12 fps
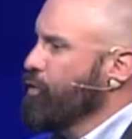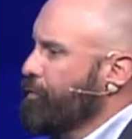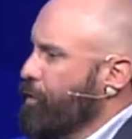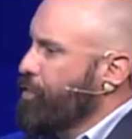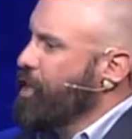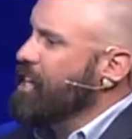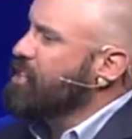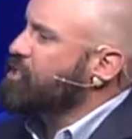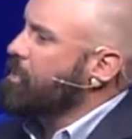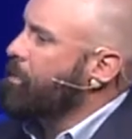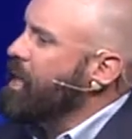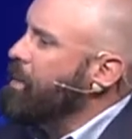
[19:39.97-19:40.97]
you for things
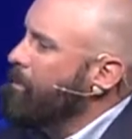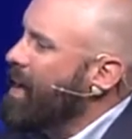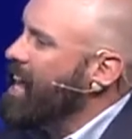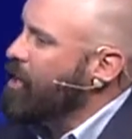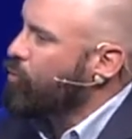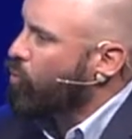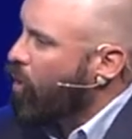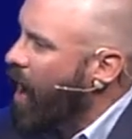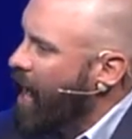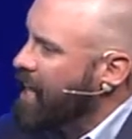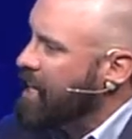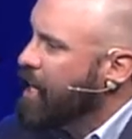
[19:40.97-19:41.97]
to be made
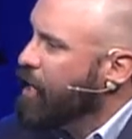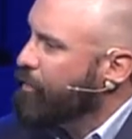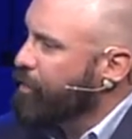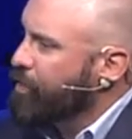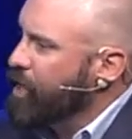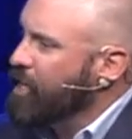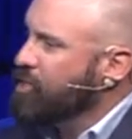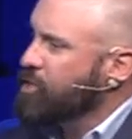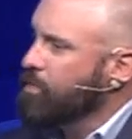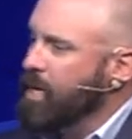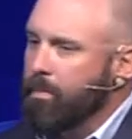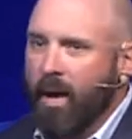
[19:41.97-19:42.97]
right, for things
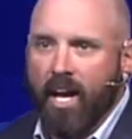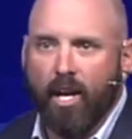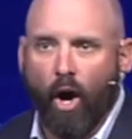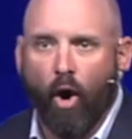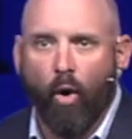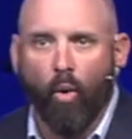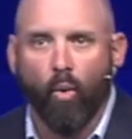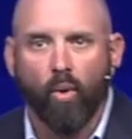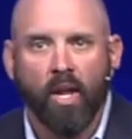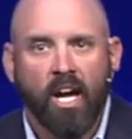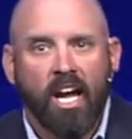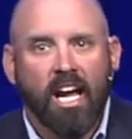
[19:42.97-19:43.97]
to be made
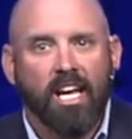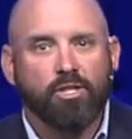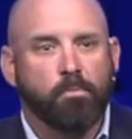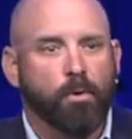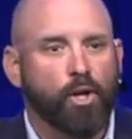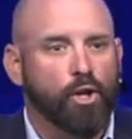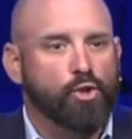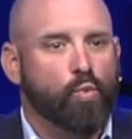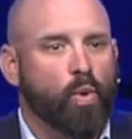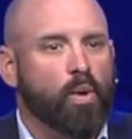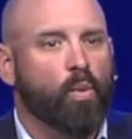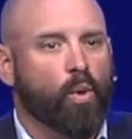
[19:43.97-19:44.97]
whole. It's because
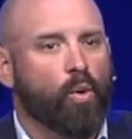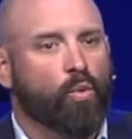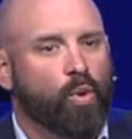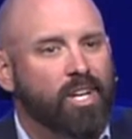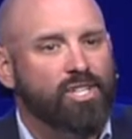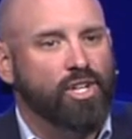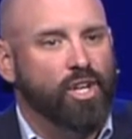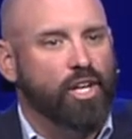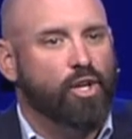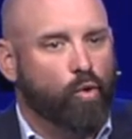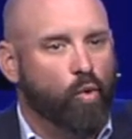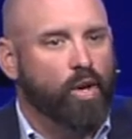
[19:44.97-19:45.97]
we were
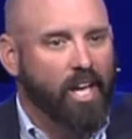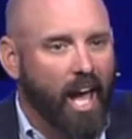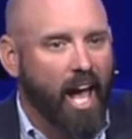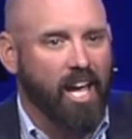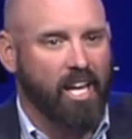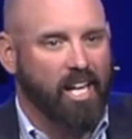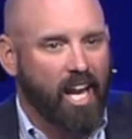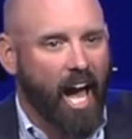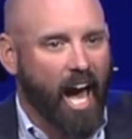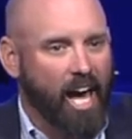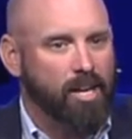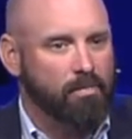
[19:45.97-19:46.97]
originally created,
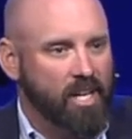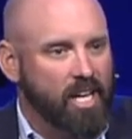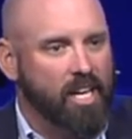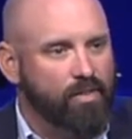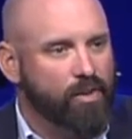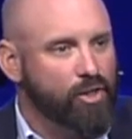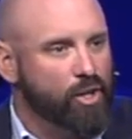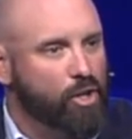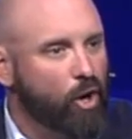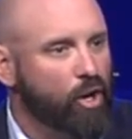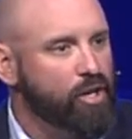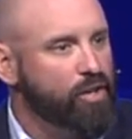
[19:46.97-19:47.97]
Adam and Eve in the
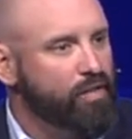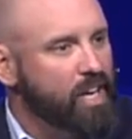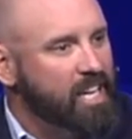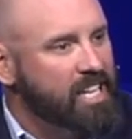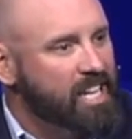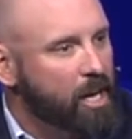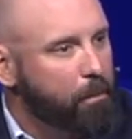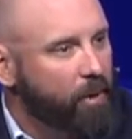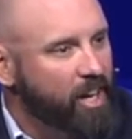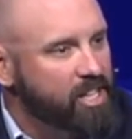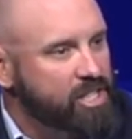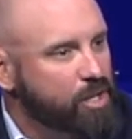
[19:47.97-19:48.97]
Garden of Eden, in a
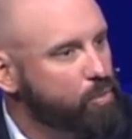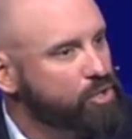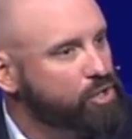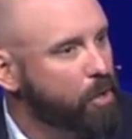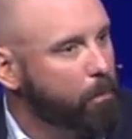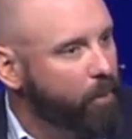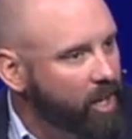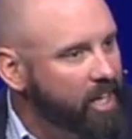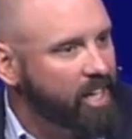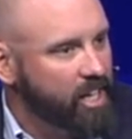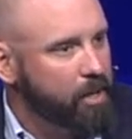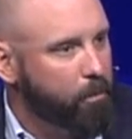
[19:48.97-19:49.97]
place that was
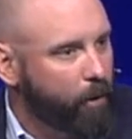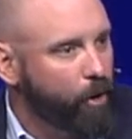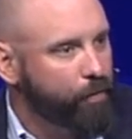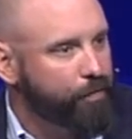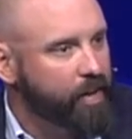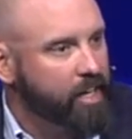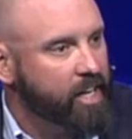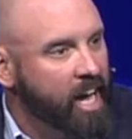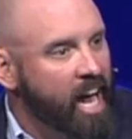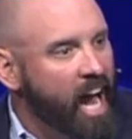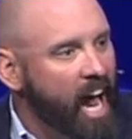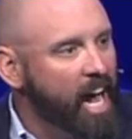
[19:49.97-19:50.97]
completely perfect.
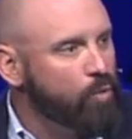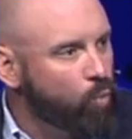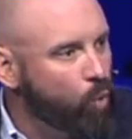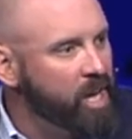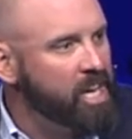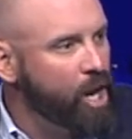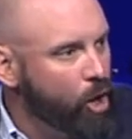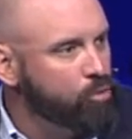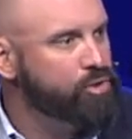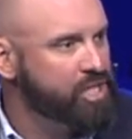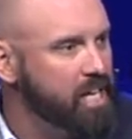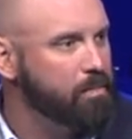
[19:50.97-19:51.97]
And we
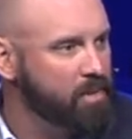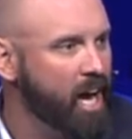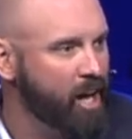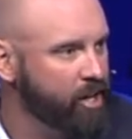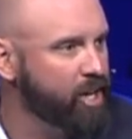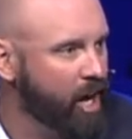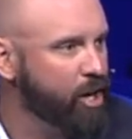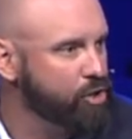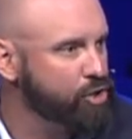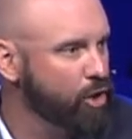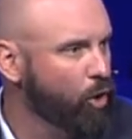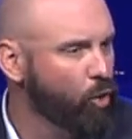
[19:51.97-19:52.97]
know deep down in our
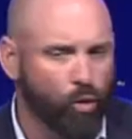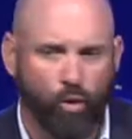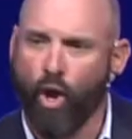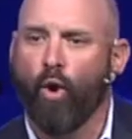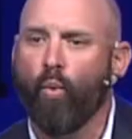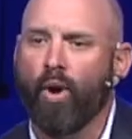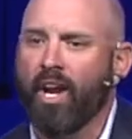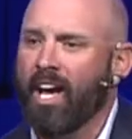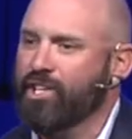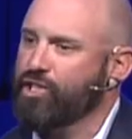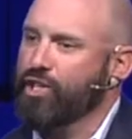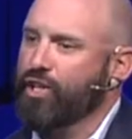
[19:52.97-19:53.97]
soul, no one
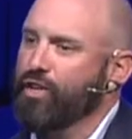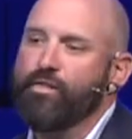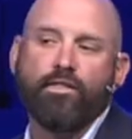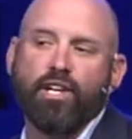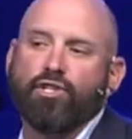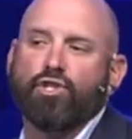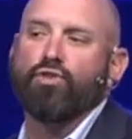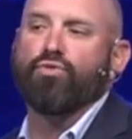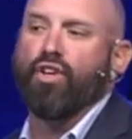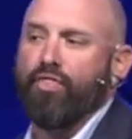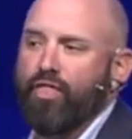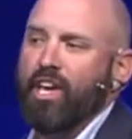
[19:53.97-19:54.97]
has to convince you
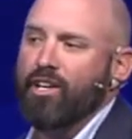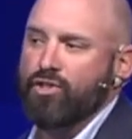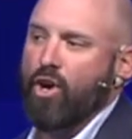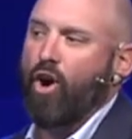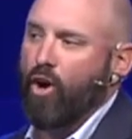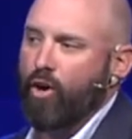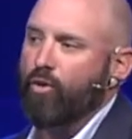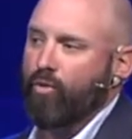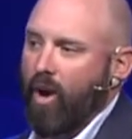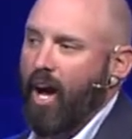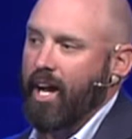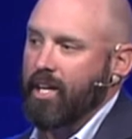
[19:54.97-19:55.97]
that things aren't
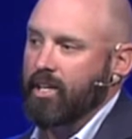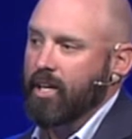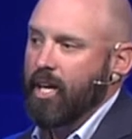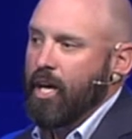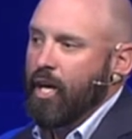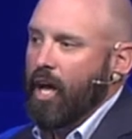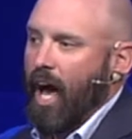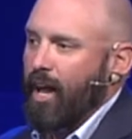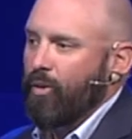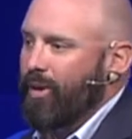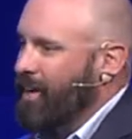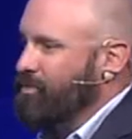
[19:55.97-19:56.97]
right. I
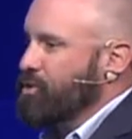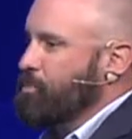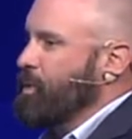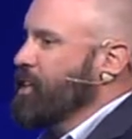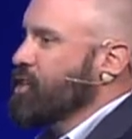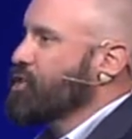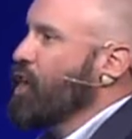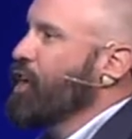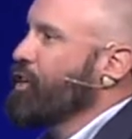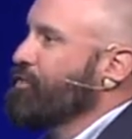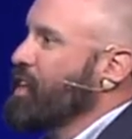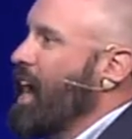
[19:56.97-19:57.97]
don't have to spend a
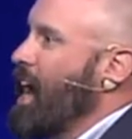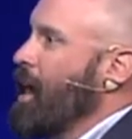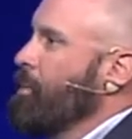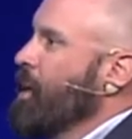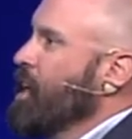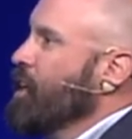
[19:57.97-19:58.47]
ton of time